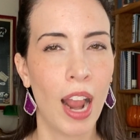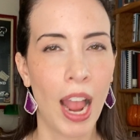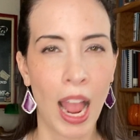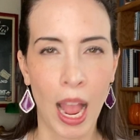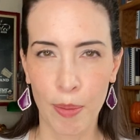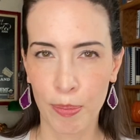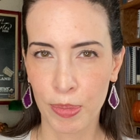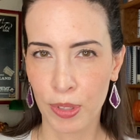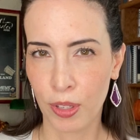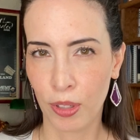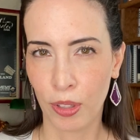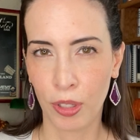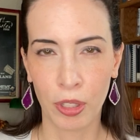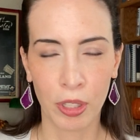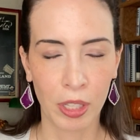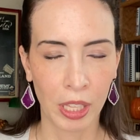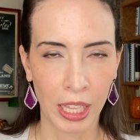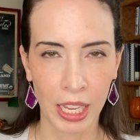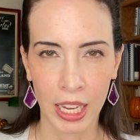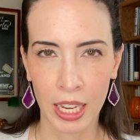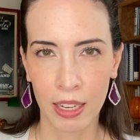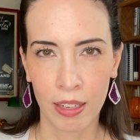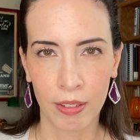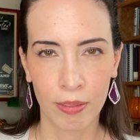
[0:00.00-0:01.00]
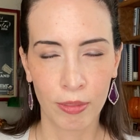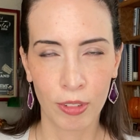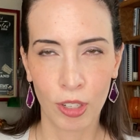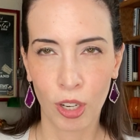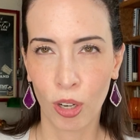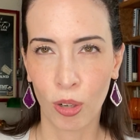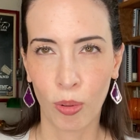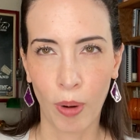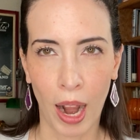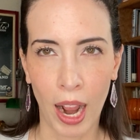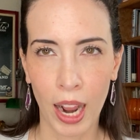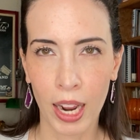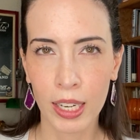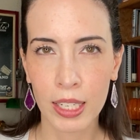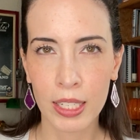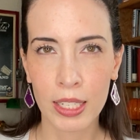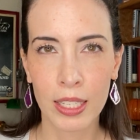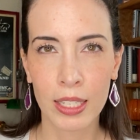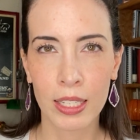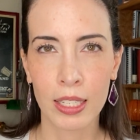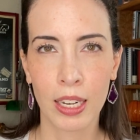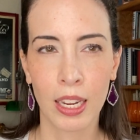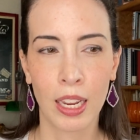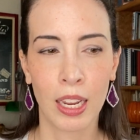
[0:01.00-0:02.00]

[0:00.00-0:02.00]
absolutely correct